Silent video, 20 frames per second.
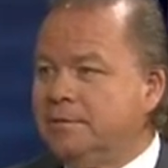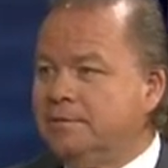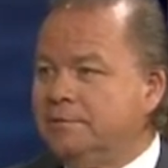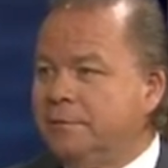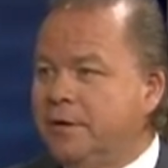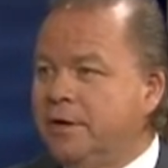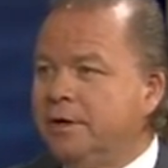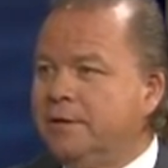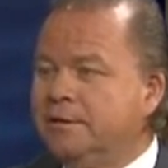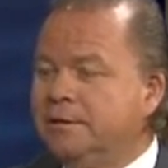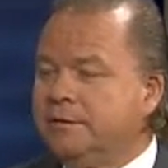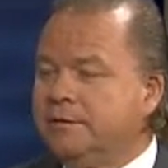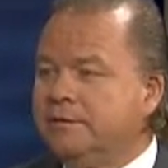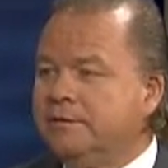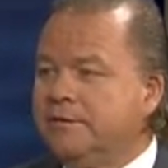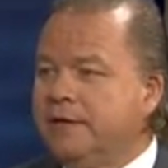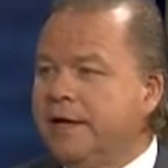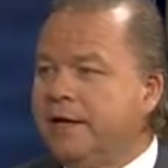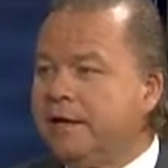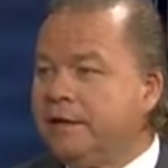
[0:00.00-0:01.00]
But
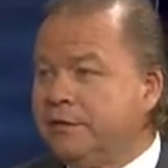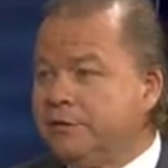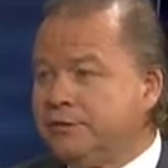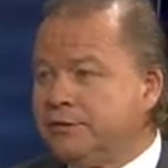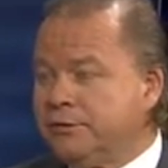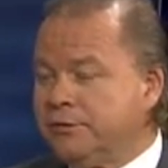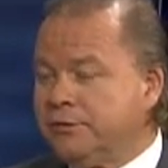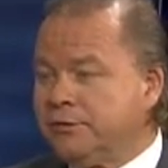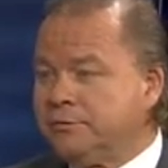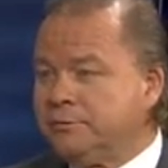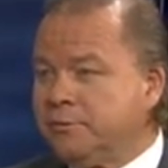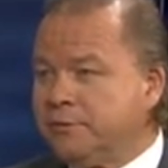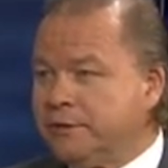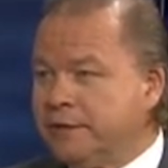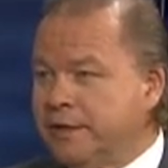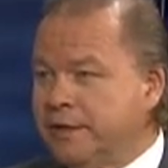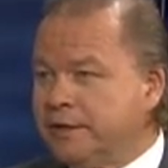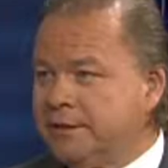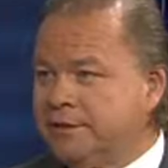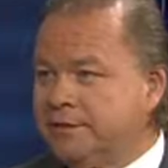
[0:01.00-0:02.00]
that insurance
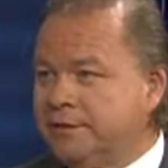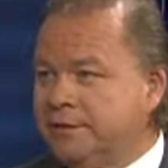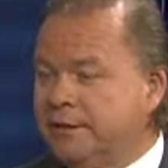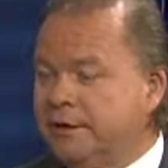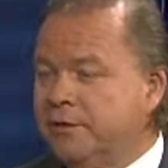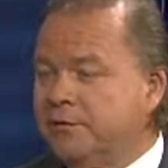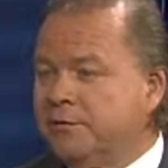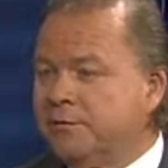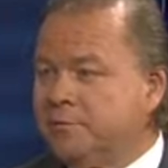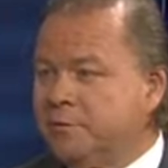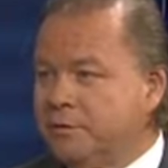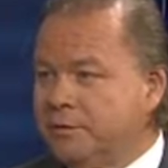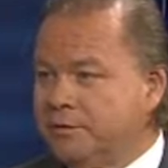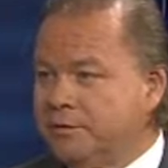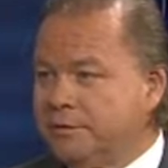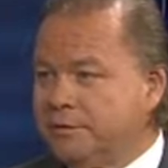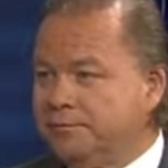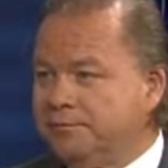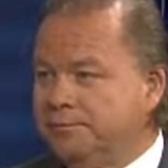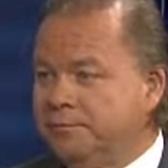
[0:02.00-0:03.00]
protects the other
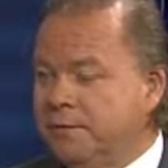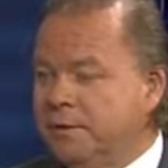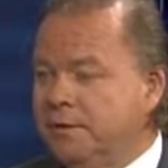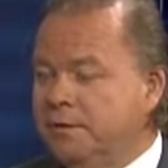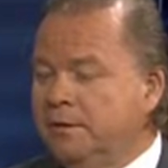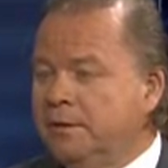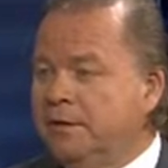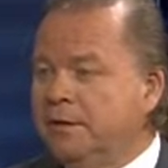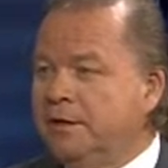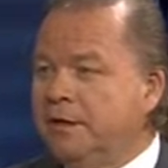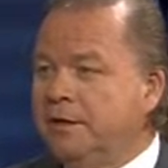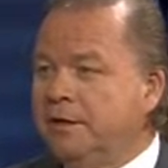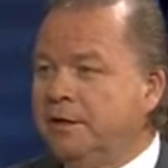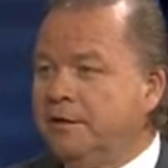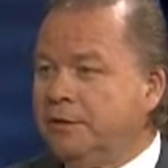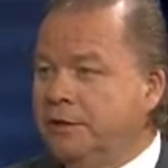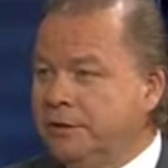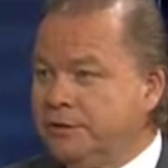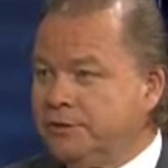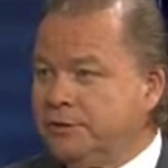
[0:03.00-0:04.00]
person. In
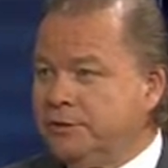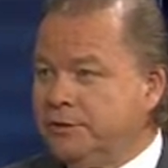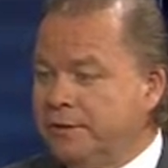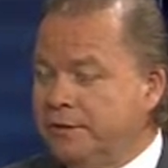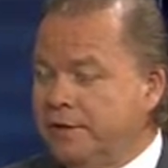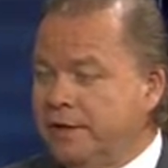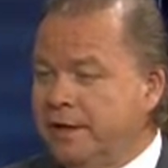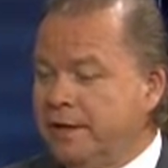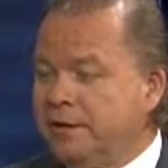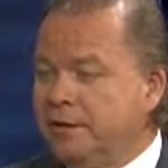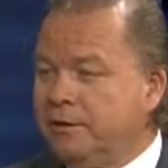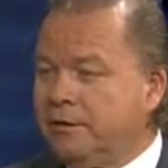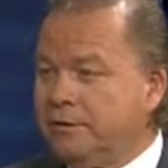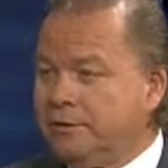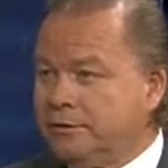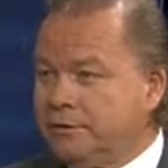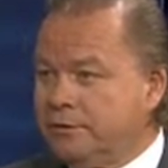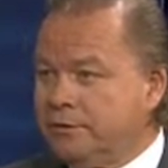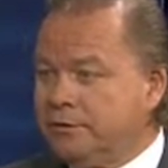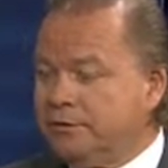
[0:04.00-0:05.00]
addition to that
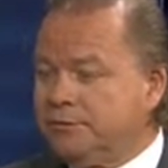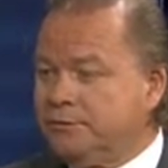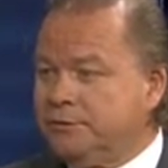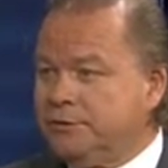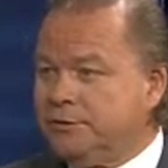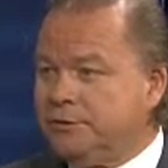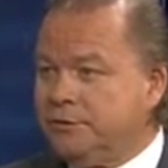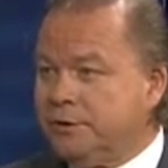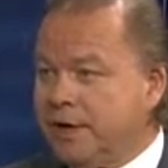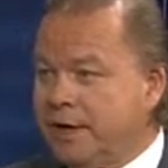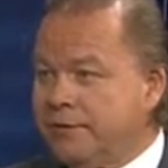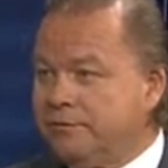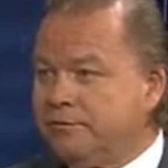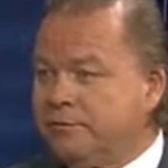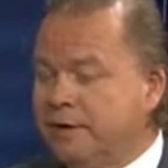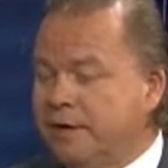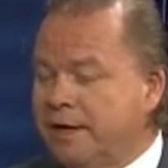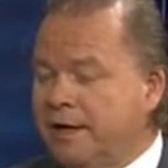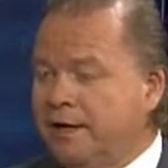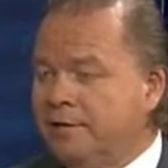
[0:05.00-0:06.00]
insurance, which you have
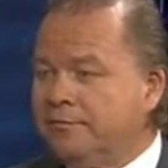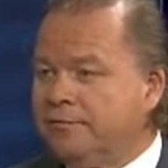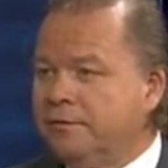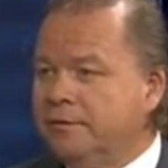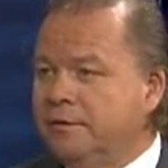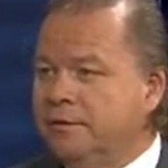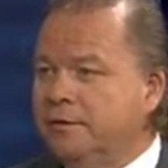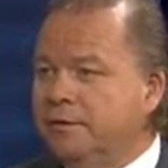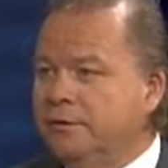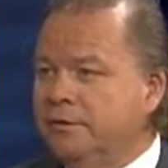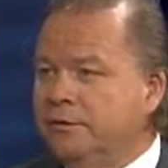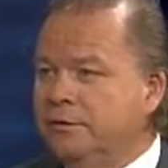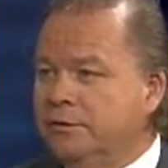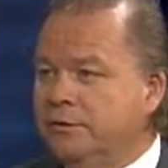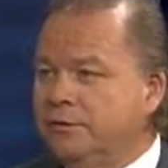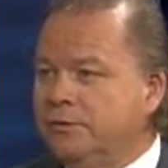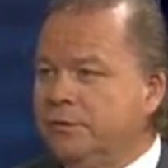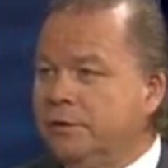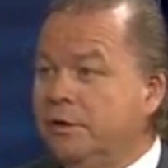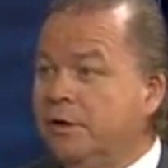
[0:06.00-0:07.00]
to have,
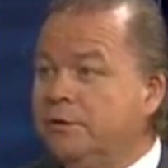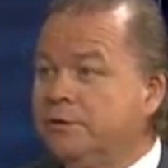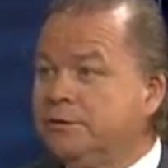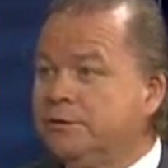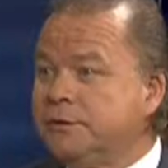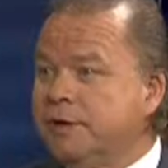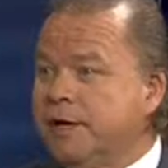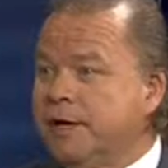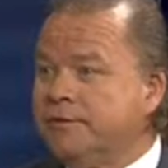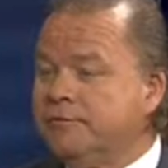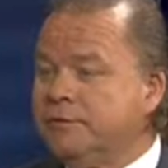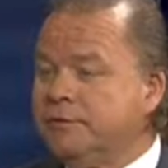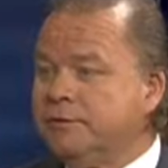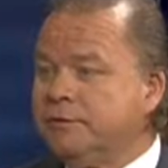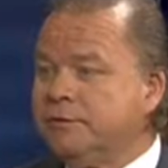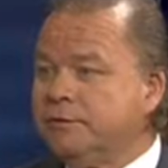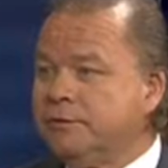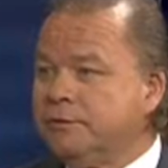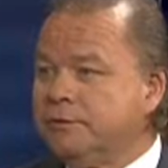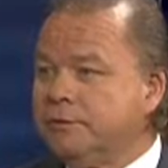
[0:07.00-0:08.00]
you should also have
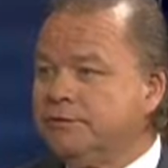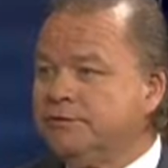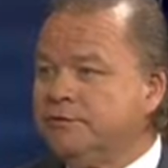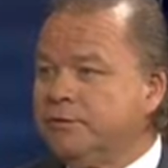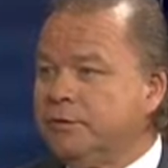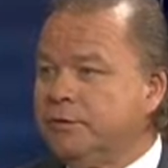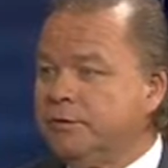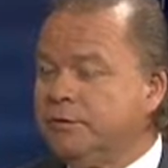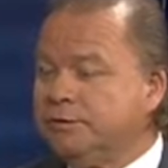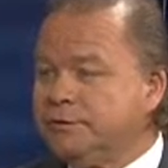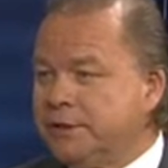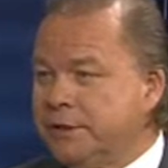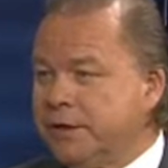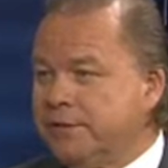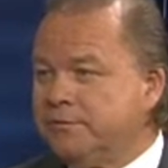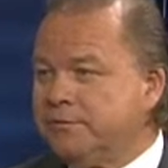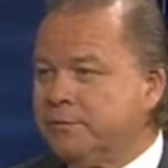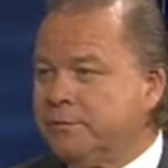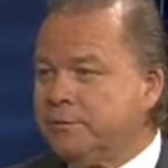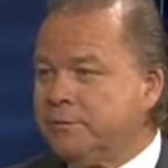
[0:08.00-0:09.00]
insurance for
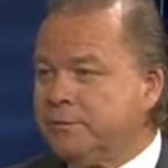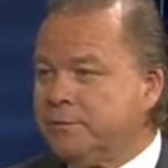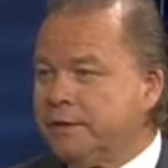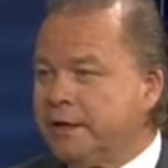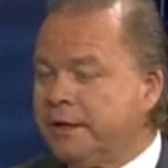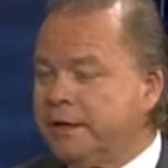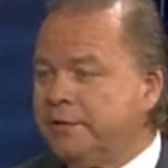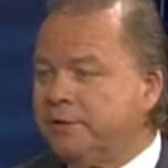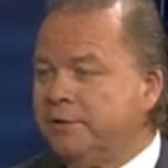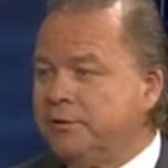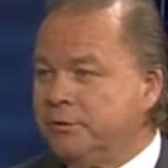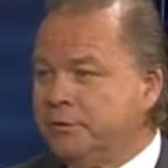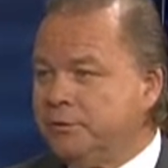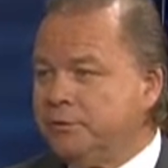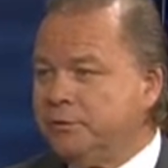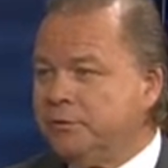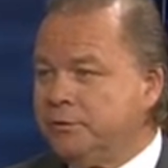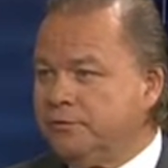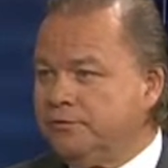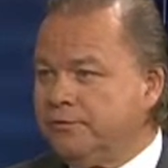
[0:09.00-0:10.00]
yourself to protect
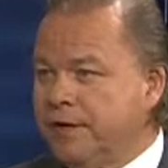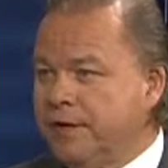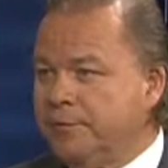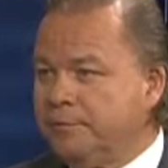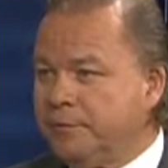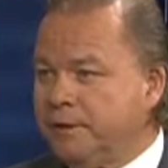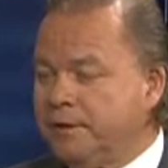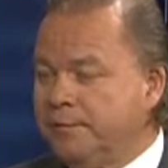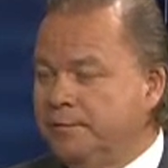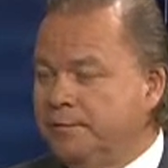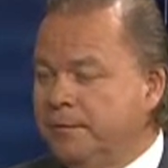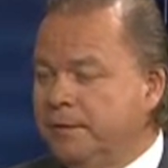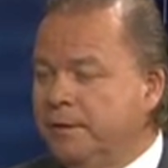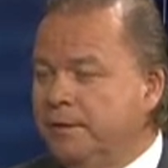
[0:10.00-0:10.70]
you and your family.